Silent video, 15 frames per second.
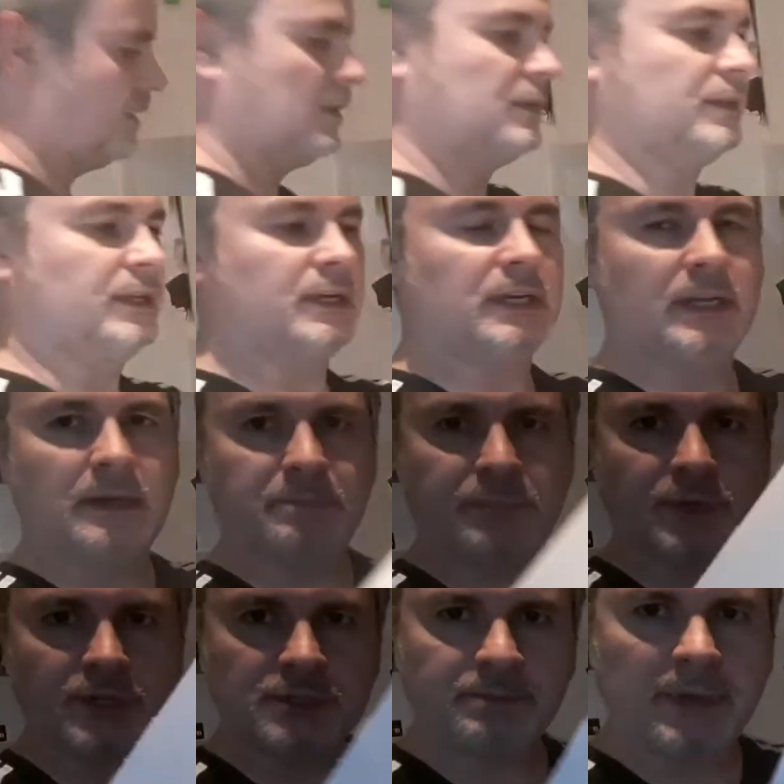the clear
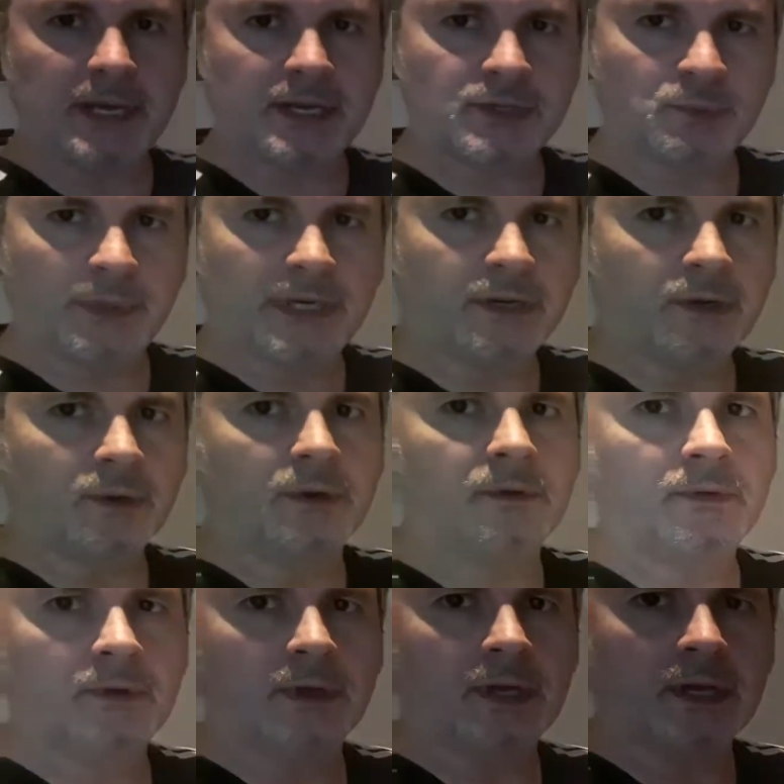perspex window.
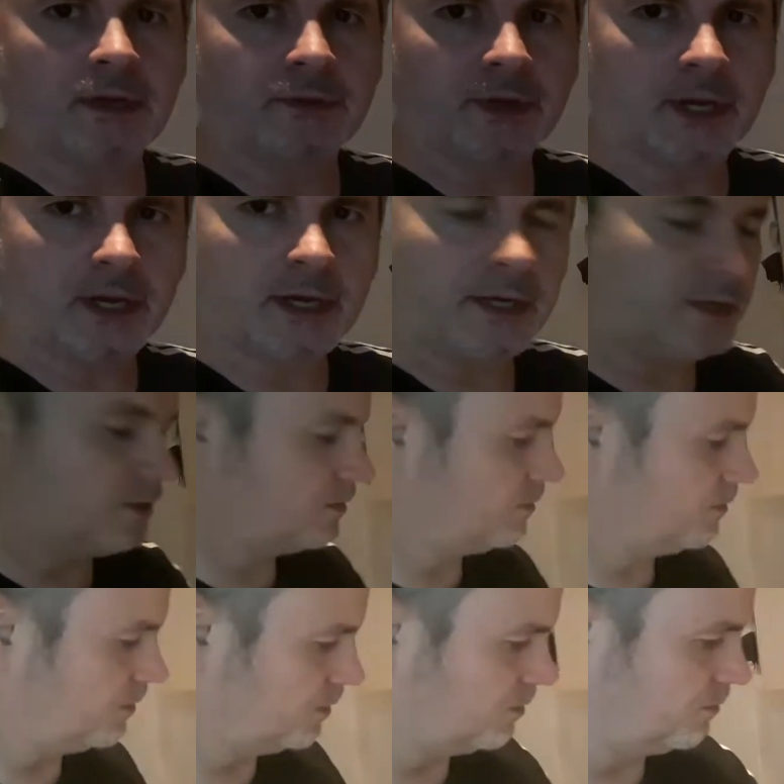The guy
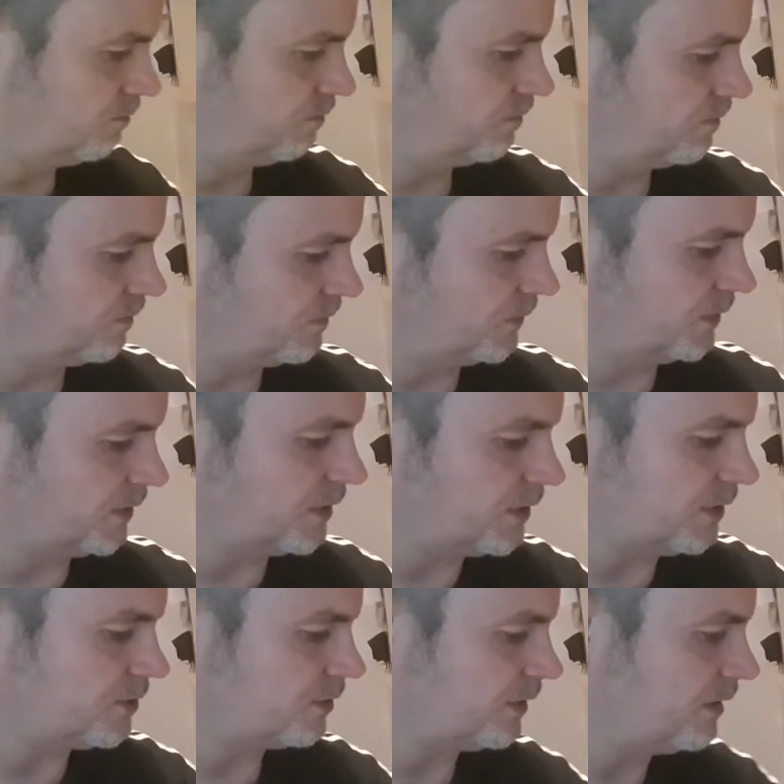who did
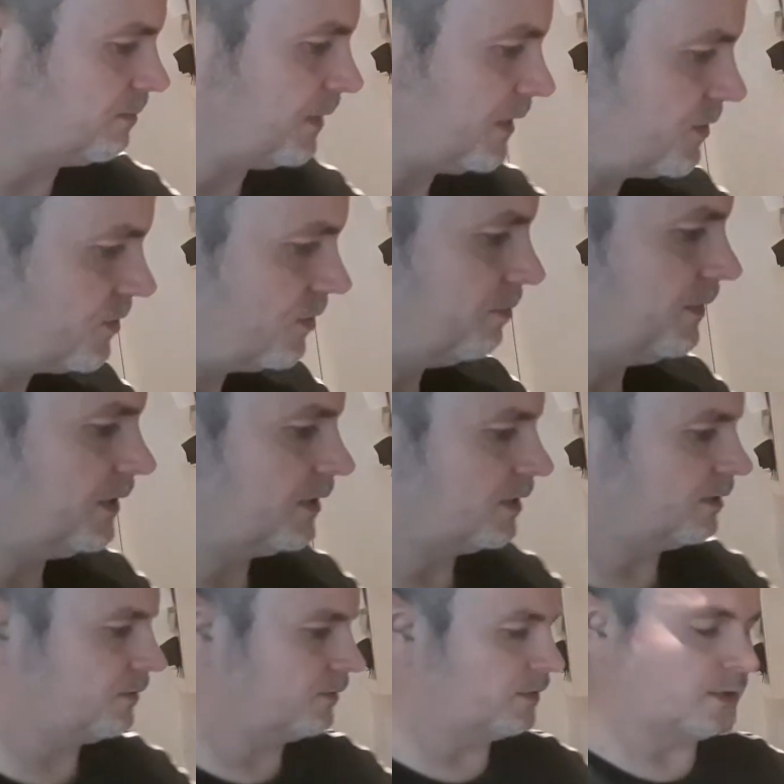these on eBay, sold me
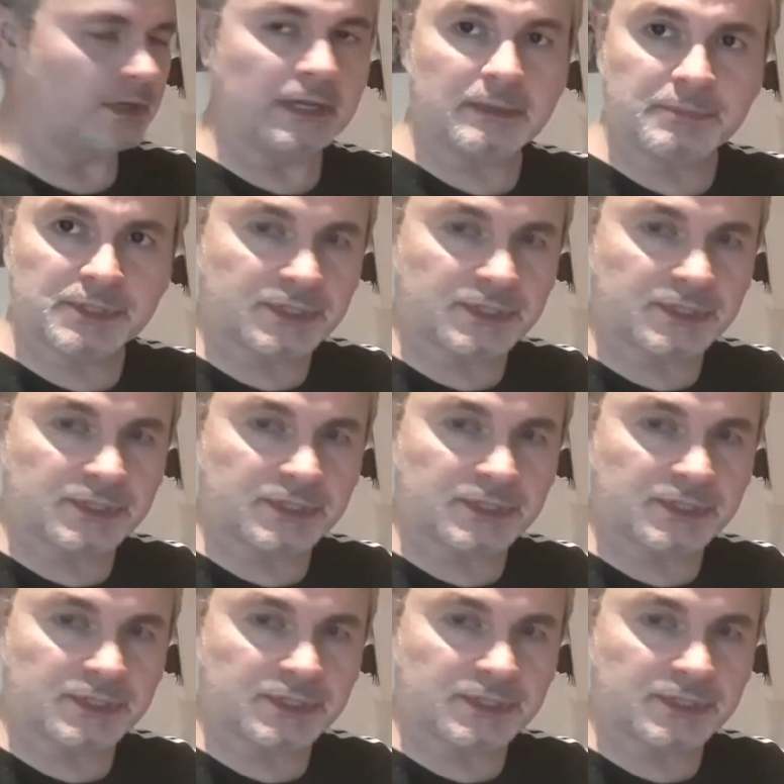the labels,